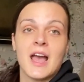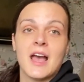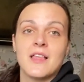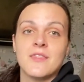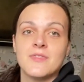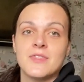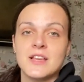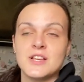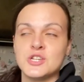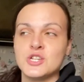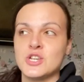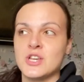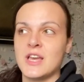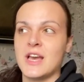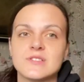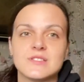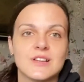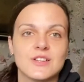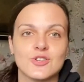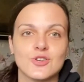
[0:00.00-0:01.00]
This year,
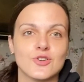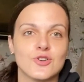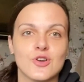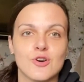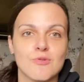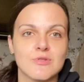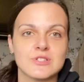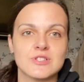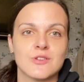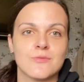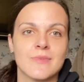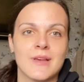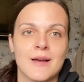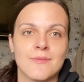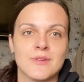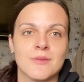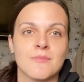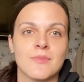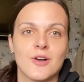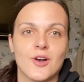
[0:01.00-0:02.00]
so I don't know what's going to be
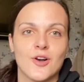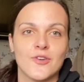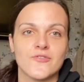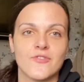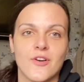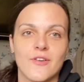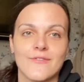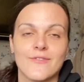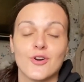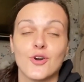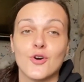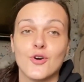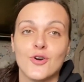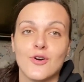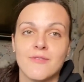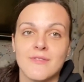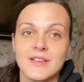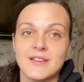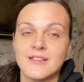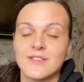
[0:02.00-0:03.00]
happening because of
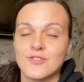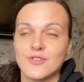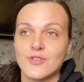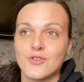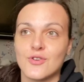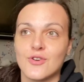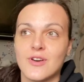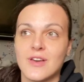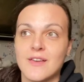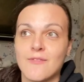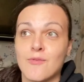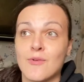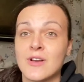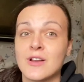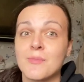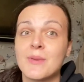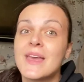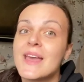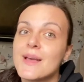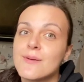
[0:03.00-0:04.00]
COVID. I don't know if we're
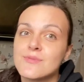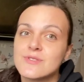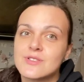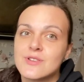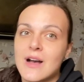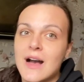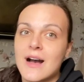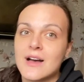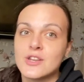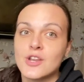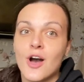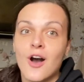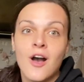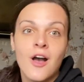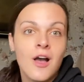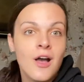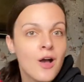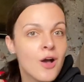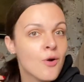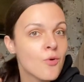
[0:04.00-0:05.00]
going to be able to go out or not.
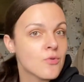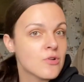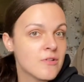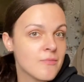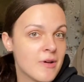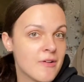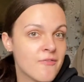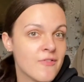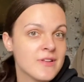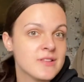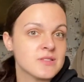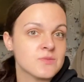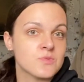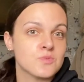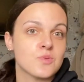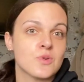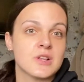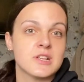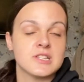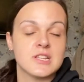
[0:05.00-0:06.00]
One of my friends was
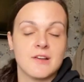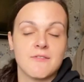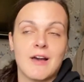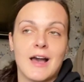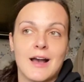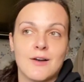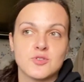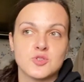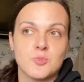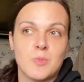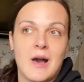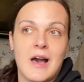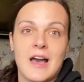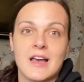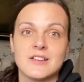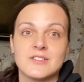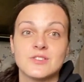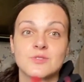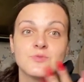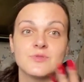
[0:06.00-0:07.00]
wanting to have a house
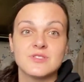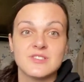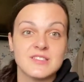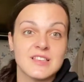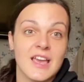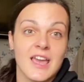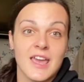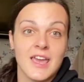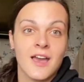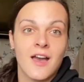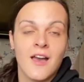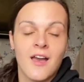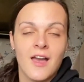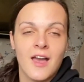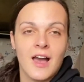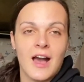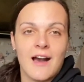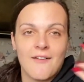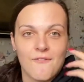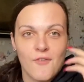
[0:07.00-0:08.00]
party, so we'll see.
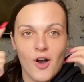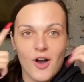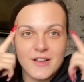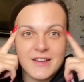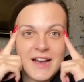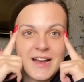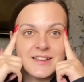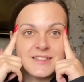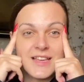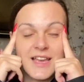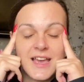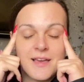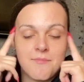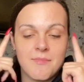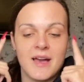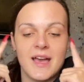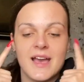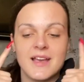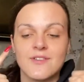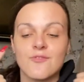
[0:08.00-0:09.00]
I've got an idea in my
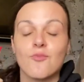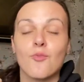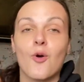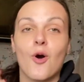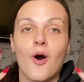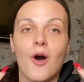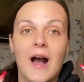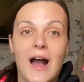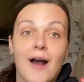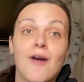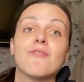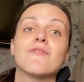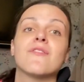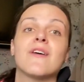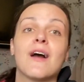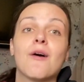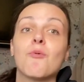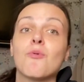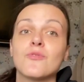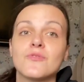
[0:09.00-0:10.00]
head of what
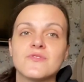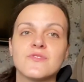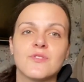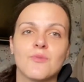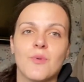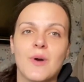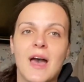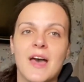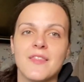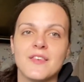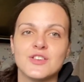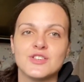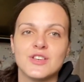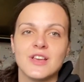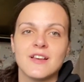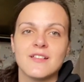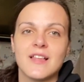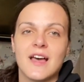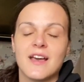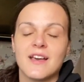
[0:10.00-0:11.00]
outfit I want to wear this
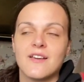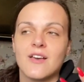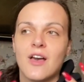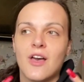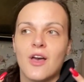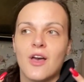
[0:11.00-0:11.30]
year, like